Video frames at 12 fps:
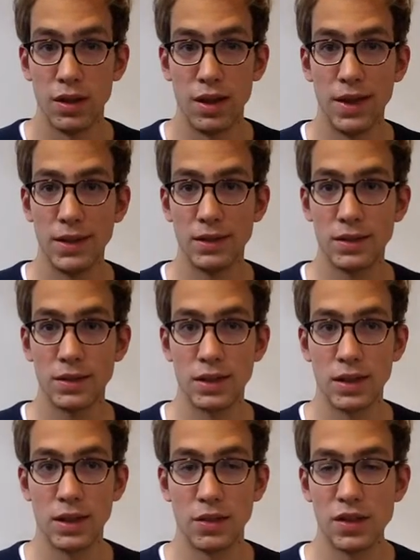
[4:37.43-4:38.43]
And
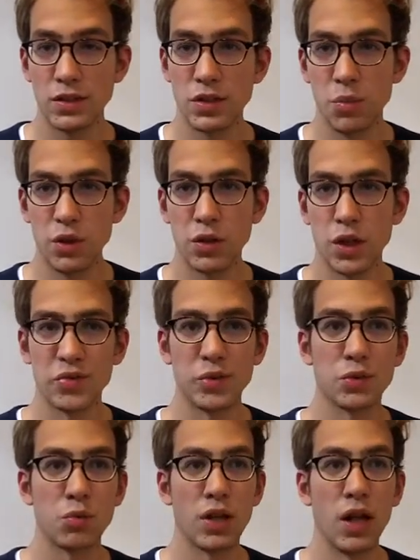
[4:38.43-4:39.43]
that's something the
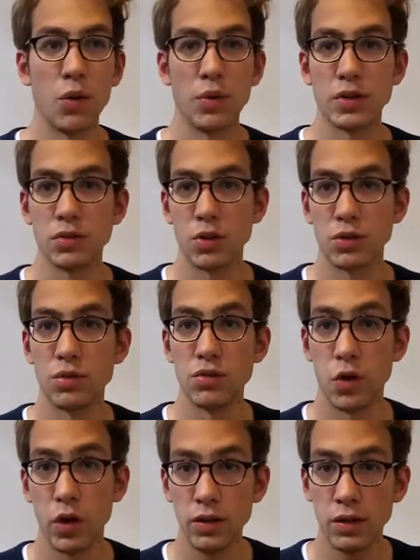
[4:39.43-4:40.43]
government will always want to
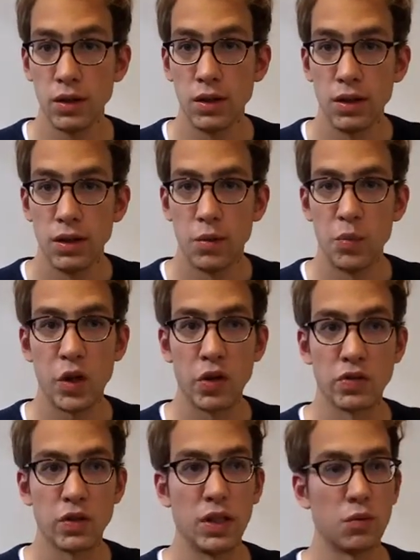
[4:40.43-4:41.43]
avoid
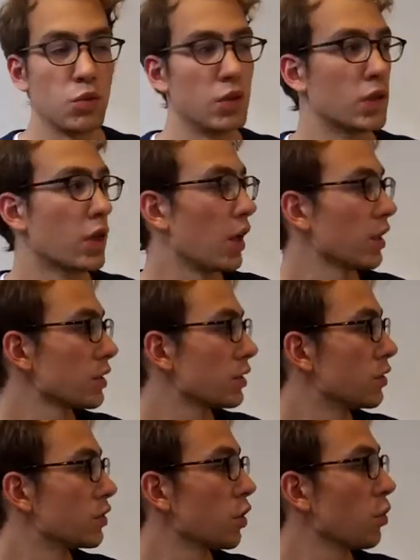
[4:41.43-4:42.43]
because it would cost
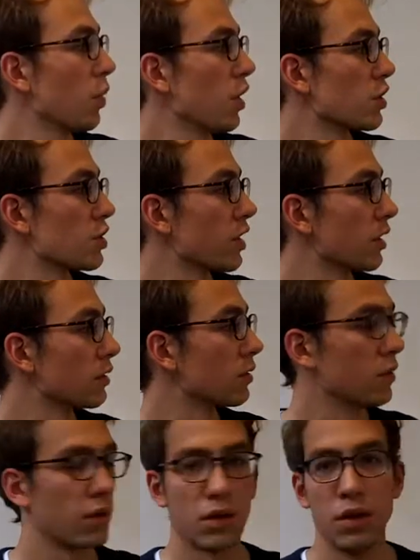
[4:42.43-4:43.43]
so much that
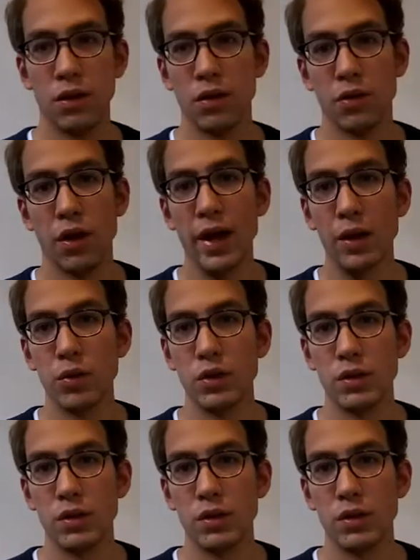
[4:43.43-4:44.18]
the hike